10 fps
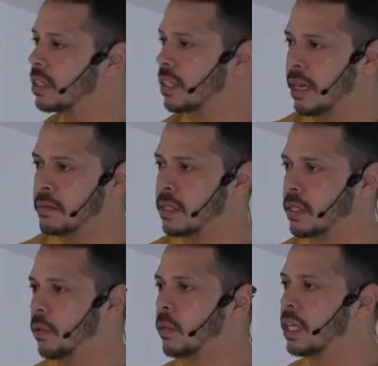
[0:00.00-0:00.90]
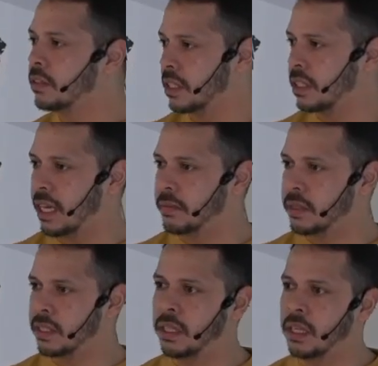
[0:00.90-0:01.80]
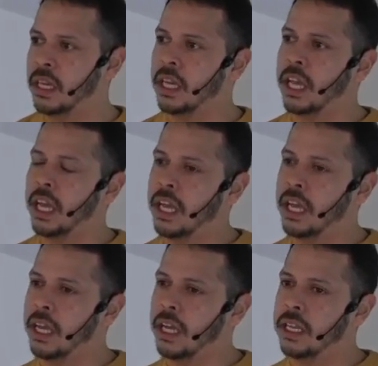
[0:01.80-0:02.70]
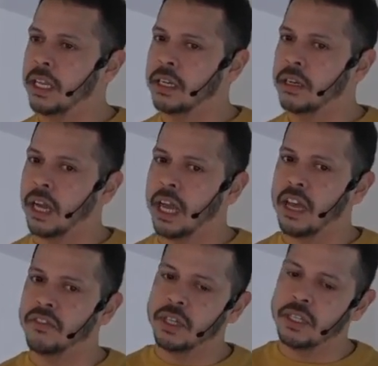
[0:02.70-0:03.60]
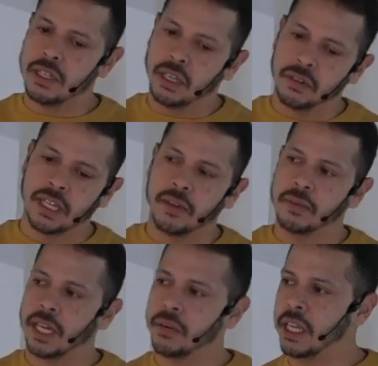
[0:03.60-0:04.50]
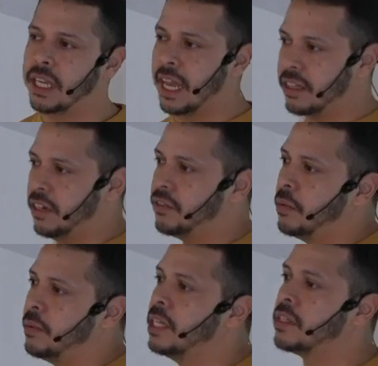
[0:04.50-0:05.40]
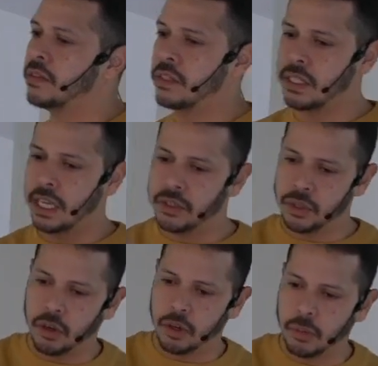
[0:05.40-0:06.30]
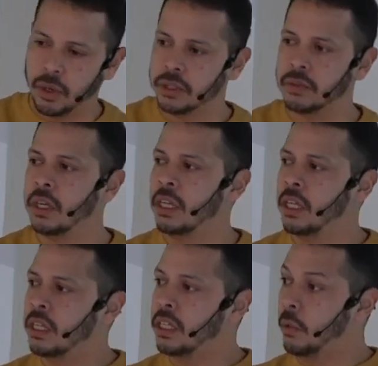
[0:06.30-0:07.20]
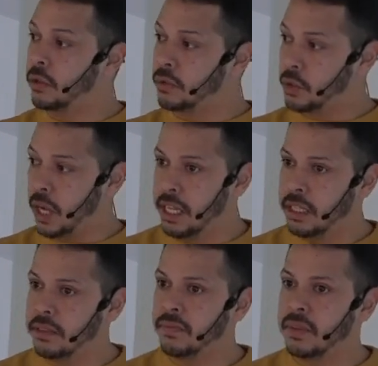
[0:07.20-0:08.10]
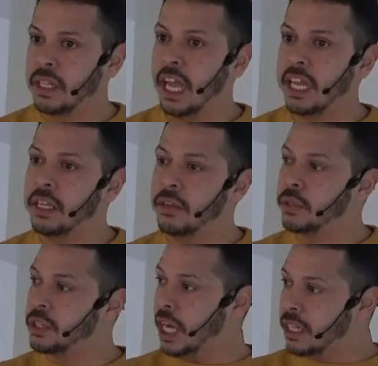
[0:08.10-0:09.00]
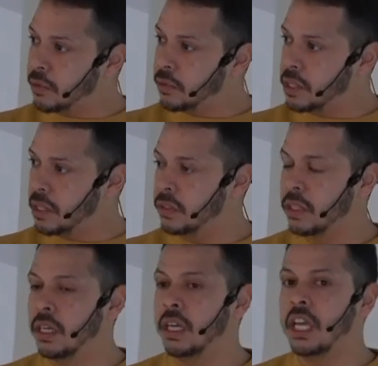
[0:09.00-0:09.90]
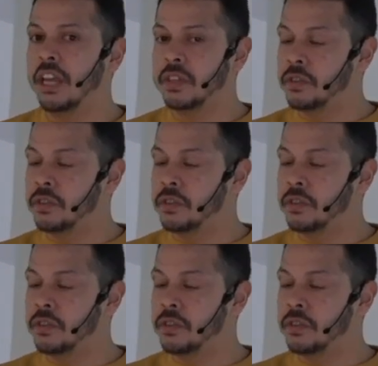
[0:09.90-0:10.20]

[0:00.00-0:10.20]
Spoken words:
times, 100 times. And every single time that we get the information sent to our module, they will train, and they will check the result. If the